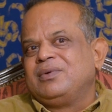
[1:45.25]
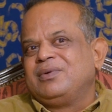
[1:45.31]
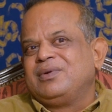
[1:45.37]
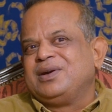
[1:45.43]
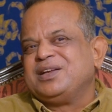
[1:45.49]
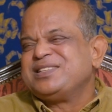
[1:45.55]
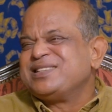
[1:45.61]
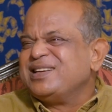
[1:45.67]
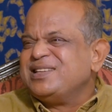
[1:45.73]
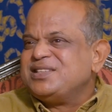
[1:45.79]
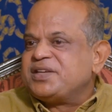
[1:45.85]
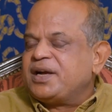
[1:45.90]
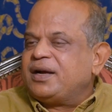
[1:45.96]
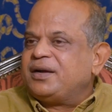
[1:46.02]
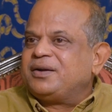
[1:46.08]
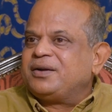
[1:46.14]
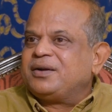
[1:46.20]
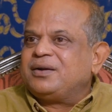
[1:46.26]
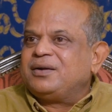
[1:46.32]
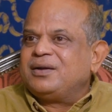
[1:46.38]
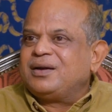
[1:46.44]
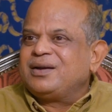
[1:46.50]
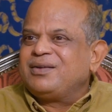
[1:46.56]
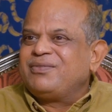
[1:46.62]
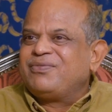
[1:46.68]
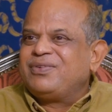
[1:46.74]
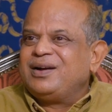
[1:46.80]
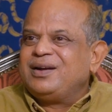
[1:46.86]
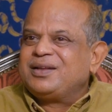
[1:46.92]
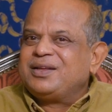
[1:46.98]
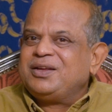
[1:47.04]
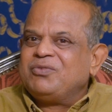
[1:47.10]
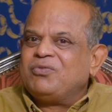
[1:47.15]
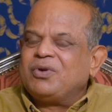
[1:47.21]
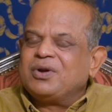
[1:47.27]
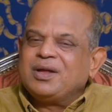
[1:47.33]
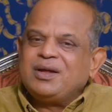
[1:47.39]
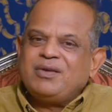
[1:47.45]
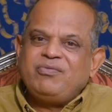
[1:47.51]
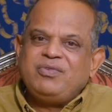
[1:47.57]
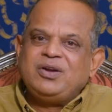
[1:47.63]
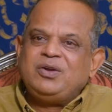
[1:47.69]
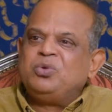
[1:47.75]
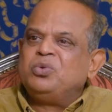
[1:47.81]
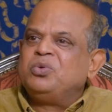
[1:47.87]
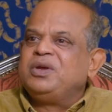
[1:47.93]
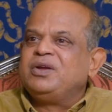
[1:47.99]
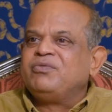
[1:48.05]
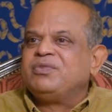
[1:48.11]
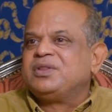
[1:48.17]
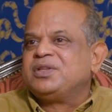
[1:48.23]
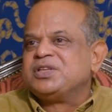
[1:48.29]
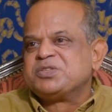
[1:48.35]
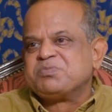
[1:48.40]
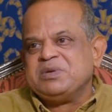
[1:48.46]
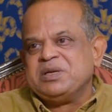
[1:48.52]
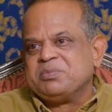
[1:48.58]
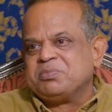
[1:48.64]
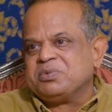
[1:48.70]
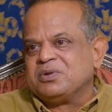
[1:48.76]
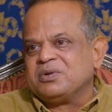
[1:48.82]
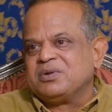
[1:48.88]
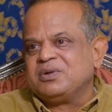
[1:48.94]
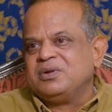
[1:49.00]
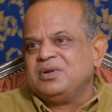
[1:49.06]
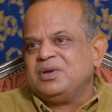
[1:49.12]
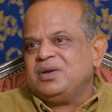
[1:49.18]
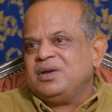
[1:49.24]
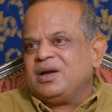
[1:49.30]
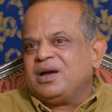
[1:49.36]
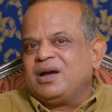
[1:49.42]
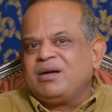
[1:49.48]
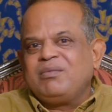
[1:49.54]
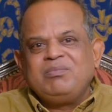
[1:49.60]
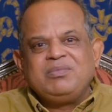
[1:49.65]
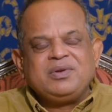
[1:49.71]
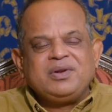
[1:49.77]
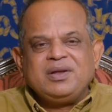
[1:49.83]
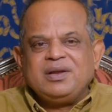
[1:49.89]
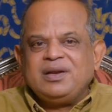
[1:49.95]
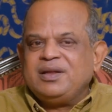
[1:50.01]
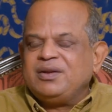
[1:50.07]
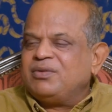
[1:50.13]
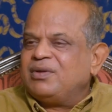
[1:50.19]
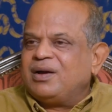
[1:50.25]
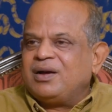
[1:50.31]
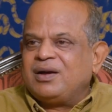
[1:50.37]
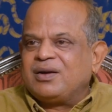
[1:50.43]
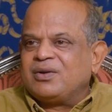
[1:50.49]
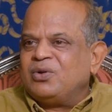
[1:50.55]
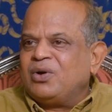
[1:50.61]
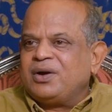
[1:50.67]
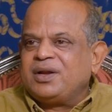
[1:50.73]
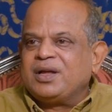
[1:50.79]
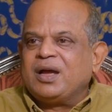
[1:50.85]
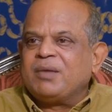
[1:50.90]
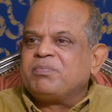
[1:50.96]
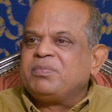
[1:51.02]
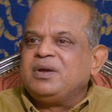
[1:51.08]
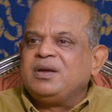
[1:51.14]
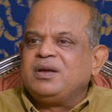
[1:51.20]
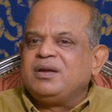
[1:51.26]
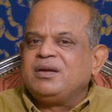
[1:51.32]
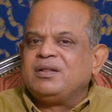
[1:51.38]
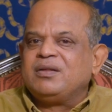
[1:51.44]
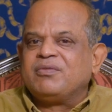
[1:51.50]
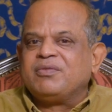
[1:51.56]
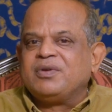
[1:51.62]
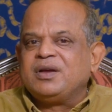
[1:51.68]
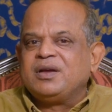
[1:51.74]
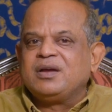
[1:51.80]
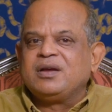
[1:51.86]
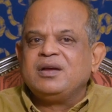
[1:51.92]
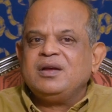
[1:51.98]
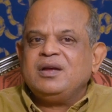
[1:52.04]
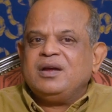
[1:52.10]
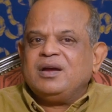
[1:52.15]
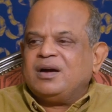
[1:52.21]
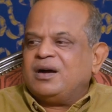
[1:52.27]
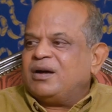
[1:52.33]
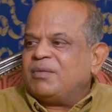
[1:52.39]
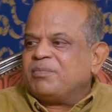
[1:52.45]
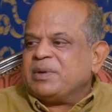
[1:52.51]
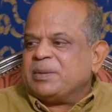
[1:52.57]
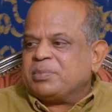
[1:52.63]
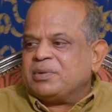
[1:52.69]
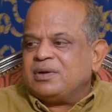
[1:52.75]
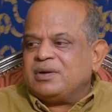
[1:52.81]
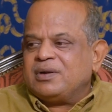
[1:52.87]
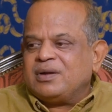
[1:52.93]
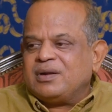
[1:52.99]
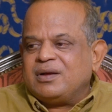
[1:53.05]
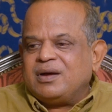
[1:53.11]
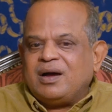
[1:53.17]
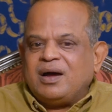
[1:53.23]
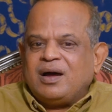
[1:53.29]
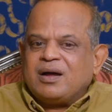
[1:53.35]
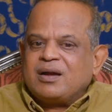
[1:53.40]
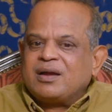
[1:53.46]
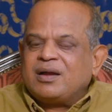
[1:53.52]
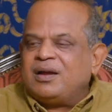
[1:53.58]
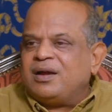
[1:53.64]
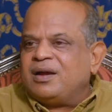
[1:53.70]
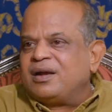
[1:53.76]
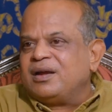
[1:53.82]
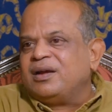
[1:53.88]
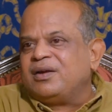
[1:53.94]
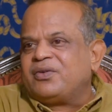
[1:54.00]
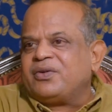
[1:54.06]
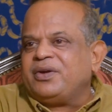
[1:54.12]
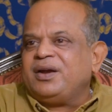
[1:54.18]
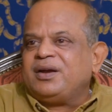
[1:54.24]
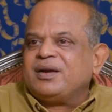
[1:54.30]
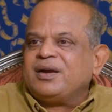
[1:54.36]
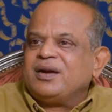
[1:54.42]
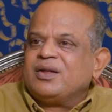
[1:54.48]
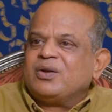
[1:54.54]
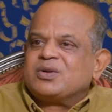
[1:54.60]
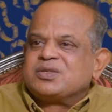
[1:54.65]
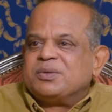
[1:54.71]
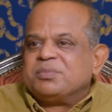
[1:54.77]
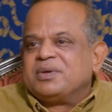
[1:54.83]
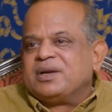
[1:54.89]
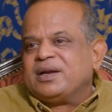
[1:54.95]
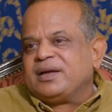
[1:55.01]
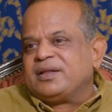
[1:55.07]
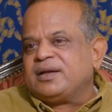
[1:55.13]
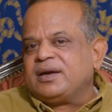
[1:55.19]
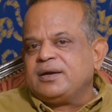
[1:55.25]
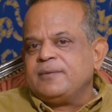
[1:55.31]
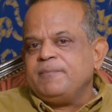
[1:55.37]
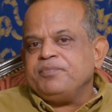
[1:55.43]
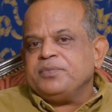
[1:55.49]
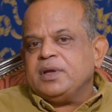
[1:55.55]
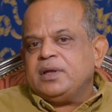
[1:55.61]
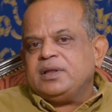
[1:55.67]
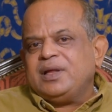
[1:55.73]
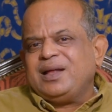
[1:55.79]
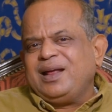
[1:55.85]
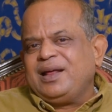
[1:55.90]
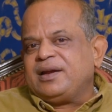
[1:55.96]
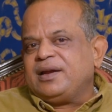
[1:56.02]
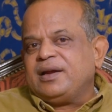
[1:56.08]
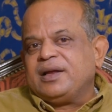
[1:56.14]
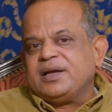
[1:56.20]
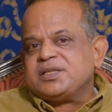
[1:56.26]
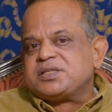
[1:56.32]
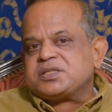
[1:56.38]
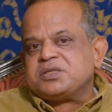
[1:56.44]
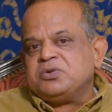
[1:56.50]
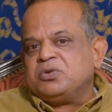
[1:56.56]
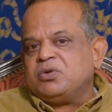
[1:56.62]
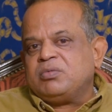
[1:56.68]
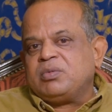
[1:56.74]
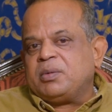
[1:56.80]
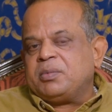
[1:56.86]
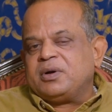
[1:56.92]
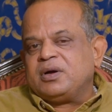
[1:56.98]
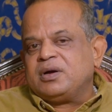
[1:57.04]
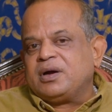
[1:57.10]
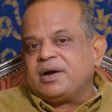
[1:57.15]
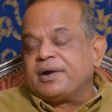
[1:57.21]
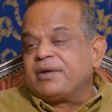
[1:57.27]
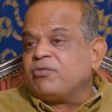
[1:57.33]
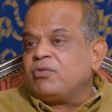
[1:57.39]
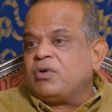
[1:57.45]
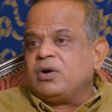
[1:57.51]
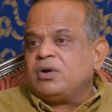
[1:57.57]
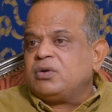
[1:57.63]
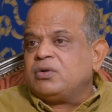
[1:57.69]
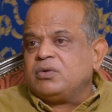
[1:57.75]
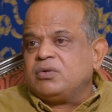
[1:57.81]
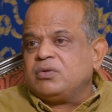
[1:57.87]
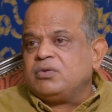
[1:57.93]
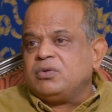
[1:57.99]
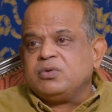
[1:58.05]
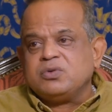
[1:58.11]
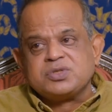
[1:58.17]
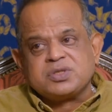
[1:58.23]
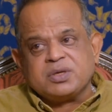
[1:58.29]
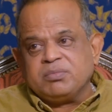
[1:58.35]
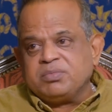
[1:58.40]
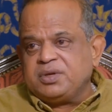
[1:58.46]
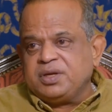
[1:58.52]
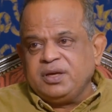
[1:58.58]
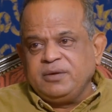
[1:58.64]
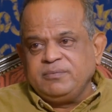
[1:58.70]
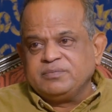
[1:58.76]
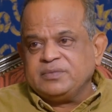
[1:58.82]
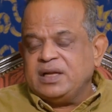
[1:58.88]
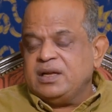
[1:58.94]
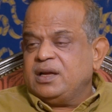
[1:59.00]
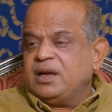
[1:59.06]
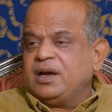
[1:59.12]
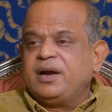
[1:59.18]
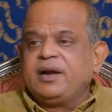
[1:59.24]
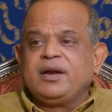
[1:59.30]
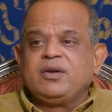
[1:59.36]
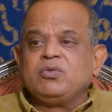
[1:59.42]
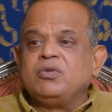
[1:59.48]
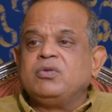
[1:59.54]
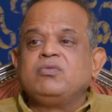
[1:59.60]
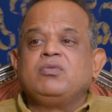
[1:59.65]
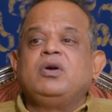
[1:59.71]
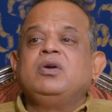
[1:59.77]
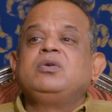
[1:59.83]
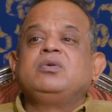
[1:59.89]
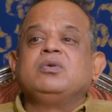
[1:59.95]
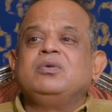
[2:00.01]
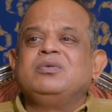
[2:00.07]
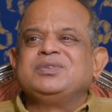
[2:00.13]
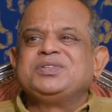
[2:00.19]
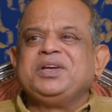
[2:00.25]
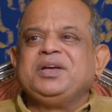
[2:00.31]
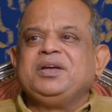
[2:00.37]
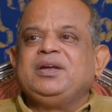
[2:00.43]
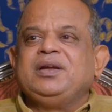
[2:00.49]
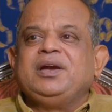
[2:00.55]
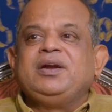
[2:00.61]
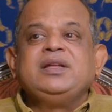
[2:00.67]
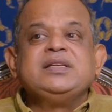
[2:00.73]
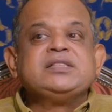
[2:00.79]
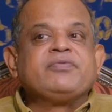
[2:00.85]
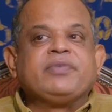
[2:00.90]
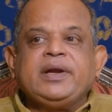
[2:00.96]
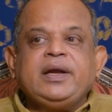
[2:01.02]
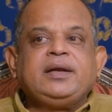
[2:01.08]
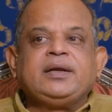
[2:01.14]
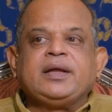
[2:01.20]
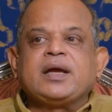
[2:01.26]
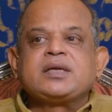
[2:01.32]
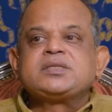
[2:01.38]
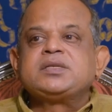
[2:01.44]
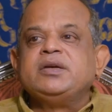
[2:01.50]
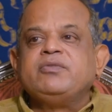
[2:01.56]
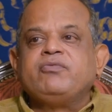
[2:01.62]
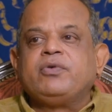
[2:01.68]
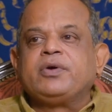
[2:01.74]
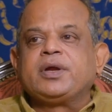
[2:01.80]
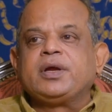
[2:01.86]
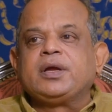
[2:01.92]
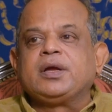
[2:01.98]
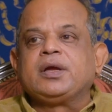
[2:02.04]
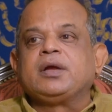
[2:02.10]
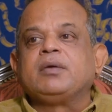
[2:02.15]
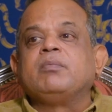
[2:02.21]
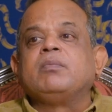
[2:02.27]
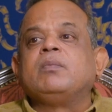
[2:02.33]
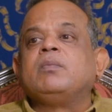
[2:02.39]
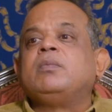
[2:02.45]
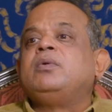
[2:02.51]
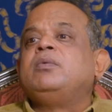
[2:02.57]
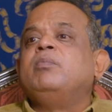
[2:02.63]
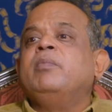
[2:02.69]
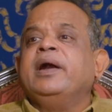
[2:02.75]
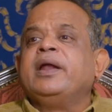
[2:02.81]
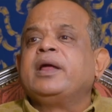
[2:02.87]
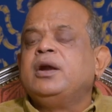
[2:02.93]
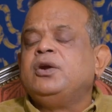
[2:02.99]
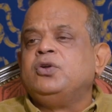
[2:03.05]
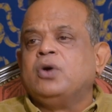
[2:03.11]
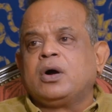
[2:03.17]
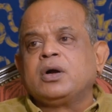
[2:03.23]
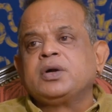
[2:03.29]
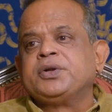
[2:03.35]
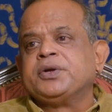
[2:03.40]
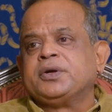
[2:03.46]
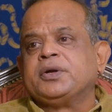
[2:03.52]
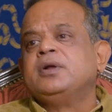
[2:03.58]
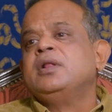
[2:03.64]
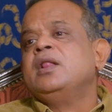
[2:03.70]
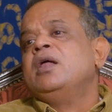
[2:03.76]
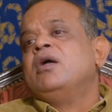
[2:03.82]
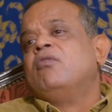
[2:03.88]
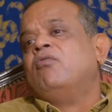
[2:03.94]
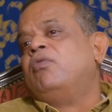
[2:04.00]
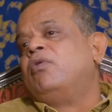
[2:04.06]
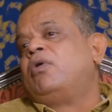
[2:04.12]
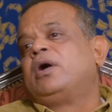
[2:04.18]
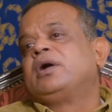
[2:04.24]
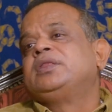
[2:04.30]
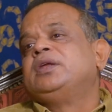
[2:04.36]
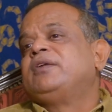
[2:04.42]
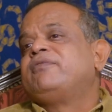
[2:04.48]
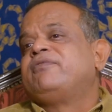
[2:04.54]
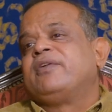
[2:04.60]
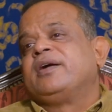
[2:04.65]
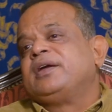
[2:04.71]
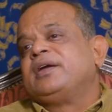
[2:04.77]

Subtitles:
disenchanted. I felt ki what are we doing with these people? I'm really not happy the way people are getting treated or something like that. Then I realized, no, Baba, I want to do something, and I don't want to see. It is very taxing for a medical doctor what that 5